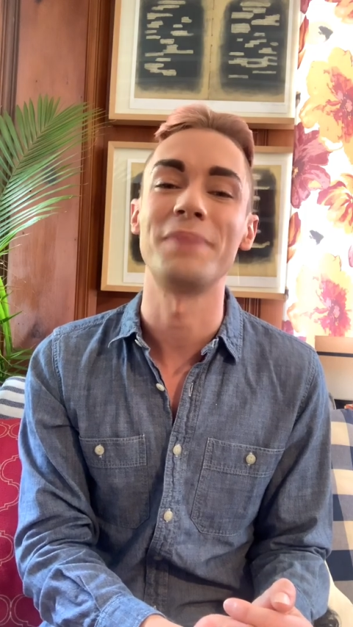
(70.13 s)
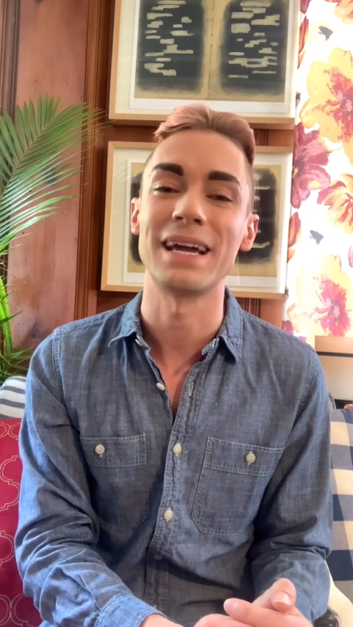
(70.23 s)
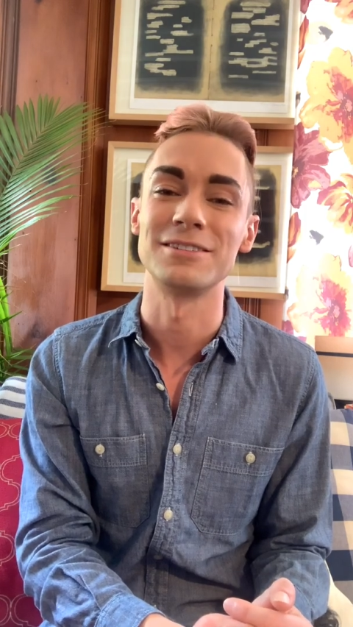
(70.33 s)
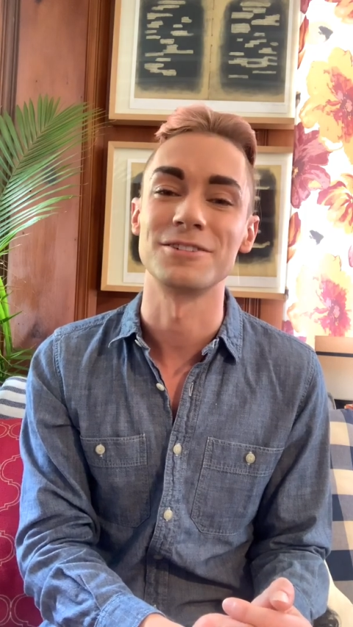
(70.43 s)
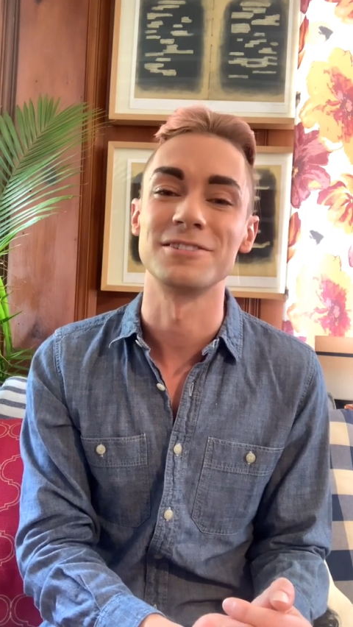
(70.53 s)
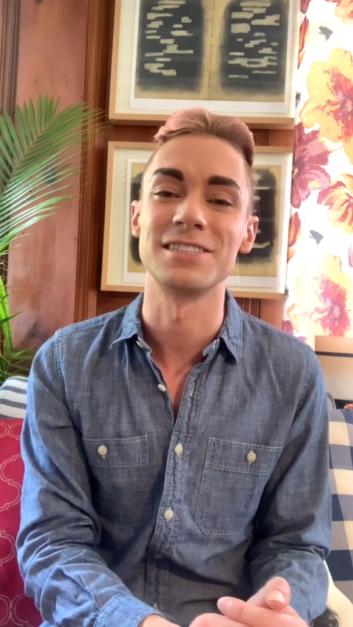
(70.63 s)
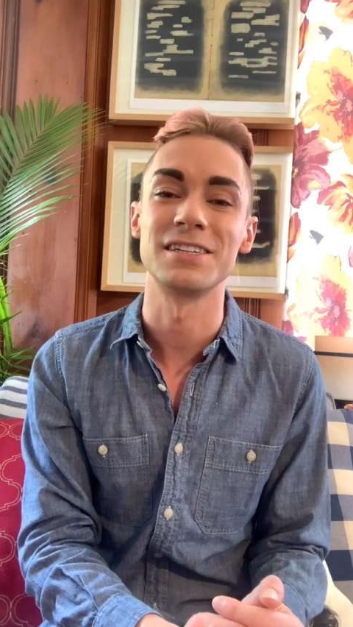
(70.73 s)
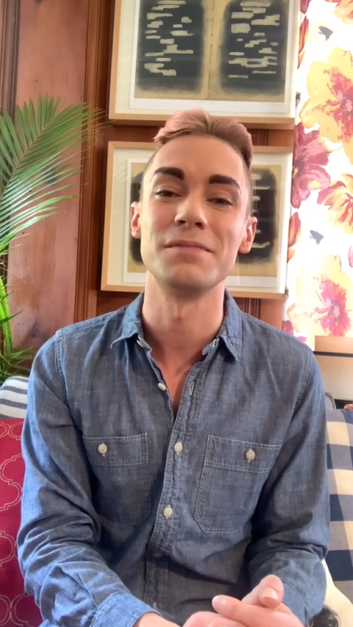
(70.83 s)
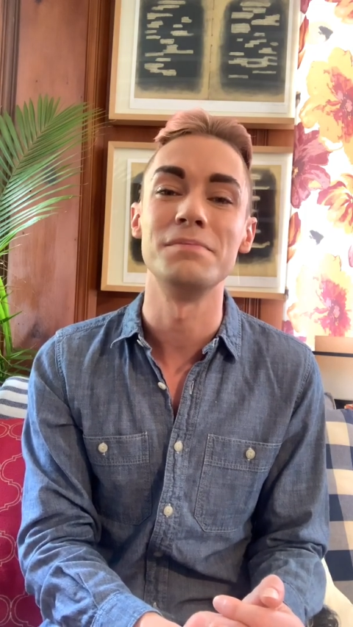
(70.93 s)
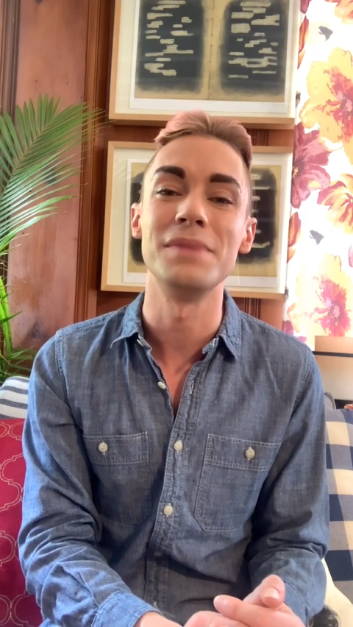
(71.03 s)
painters to
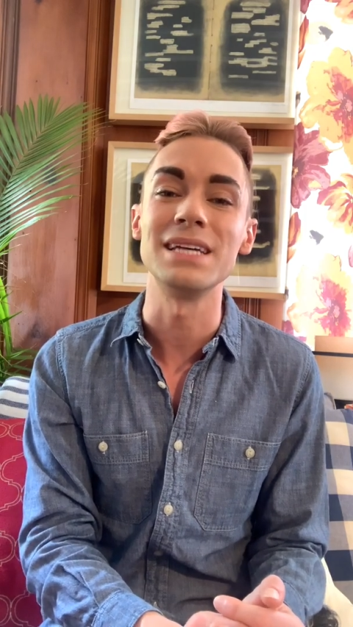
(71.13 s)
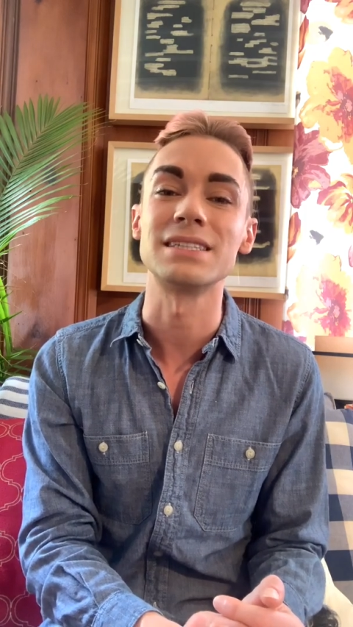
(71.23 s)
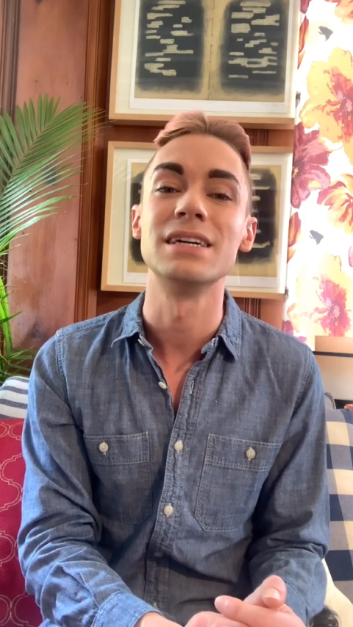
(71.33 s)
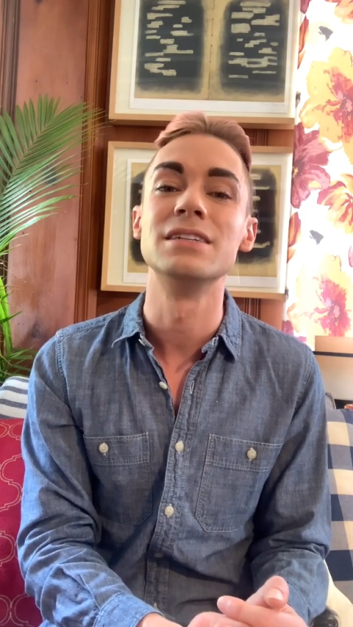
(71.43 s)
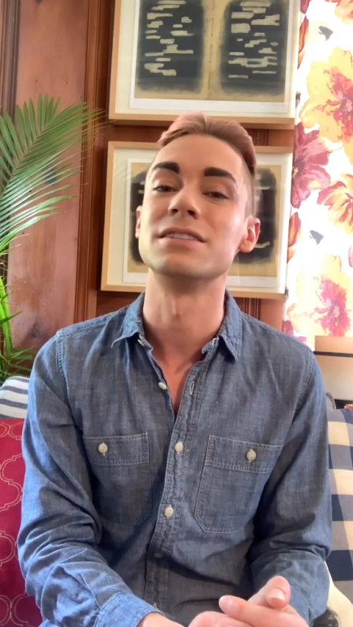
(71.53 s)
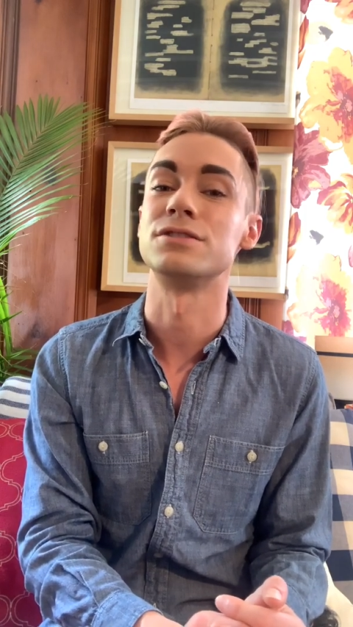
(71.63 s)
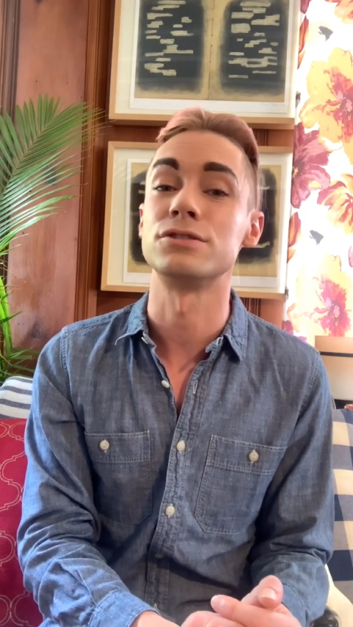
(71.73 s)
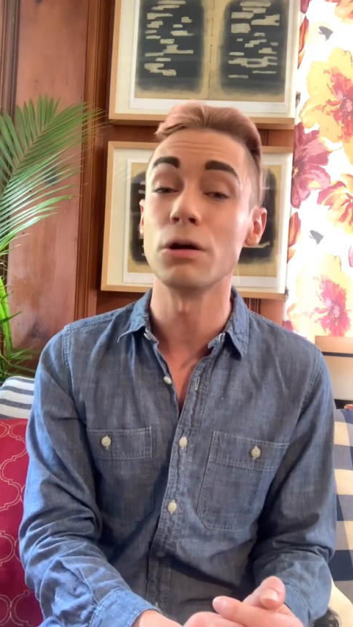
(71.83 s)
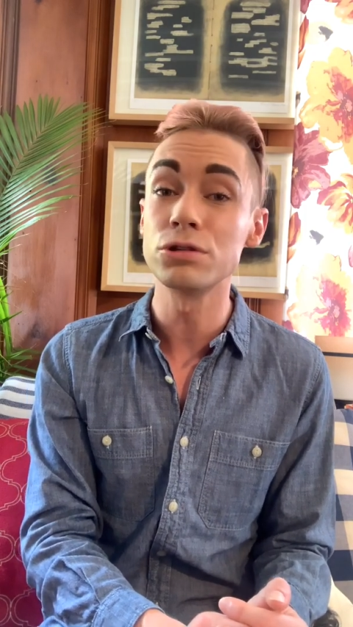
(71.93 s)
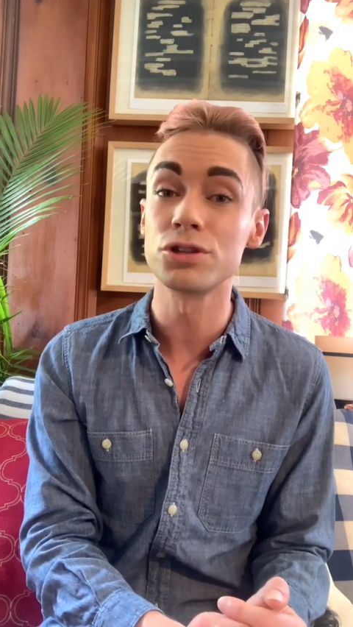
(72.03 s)
commit to
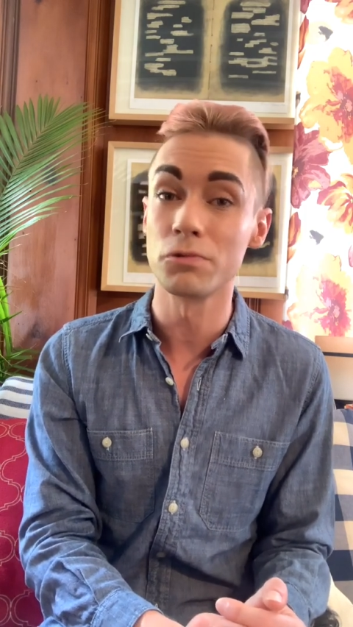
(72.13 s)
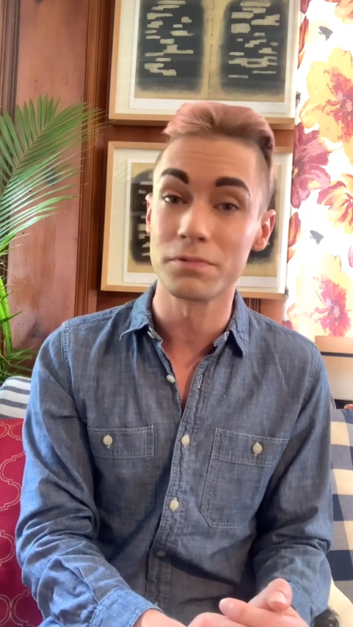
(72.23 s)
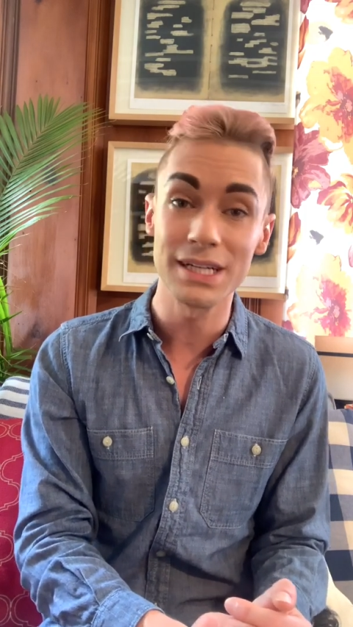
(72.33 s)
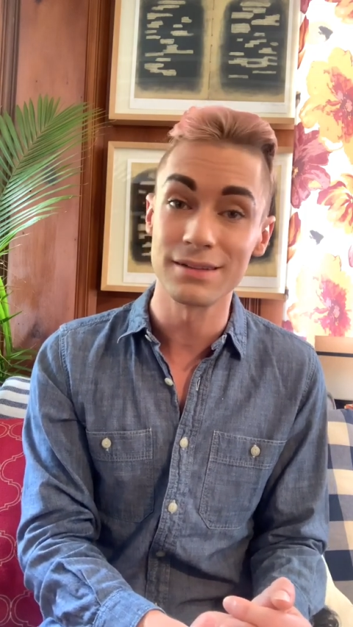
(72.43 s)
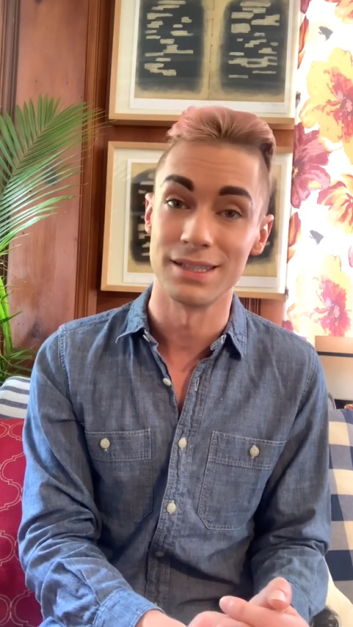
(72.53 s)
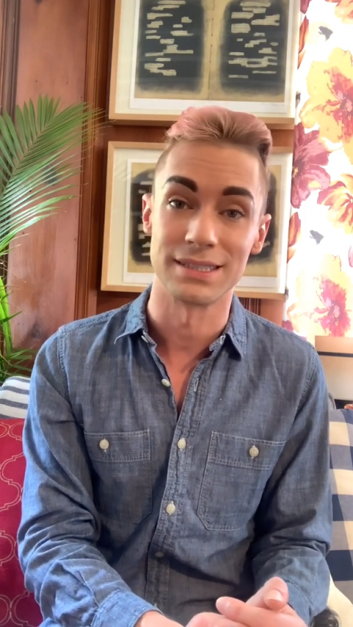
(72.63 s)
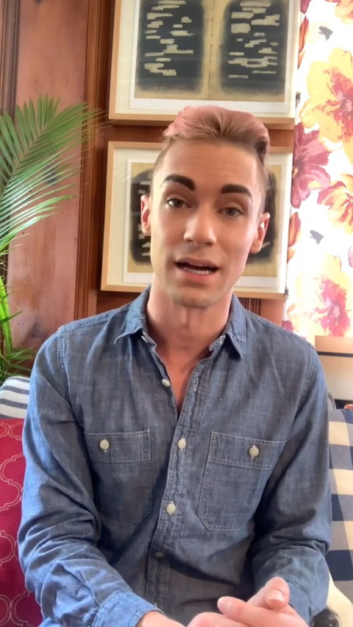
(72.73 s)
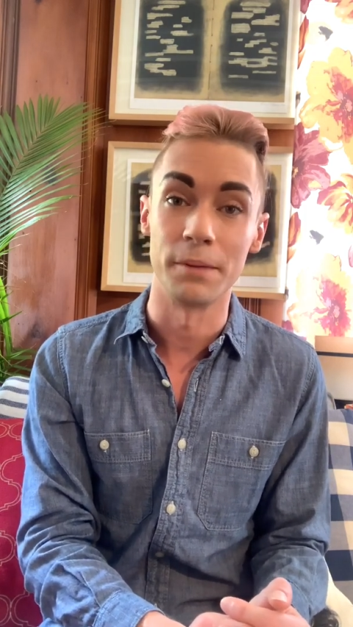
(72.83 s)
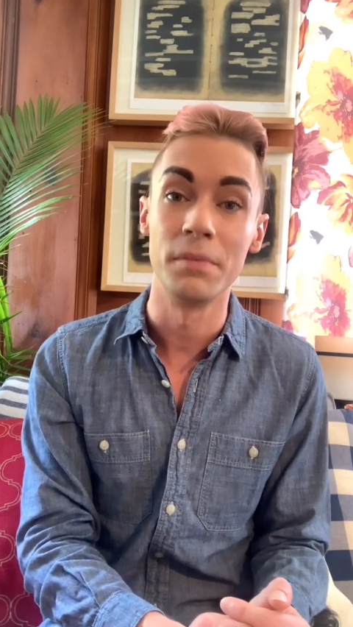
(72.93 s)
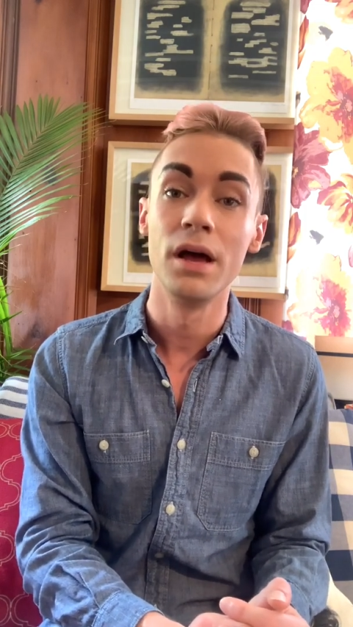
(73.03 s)
social
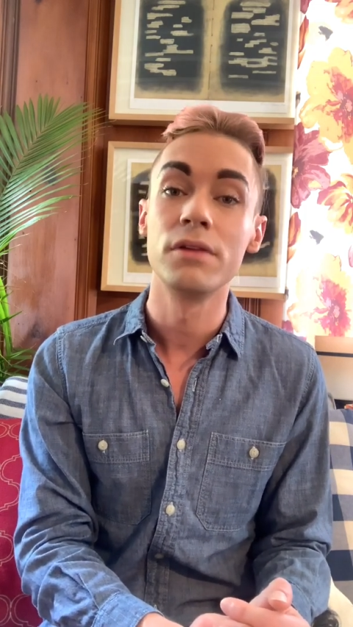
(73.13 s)
realism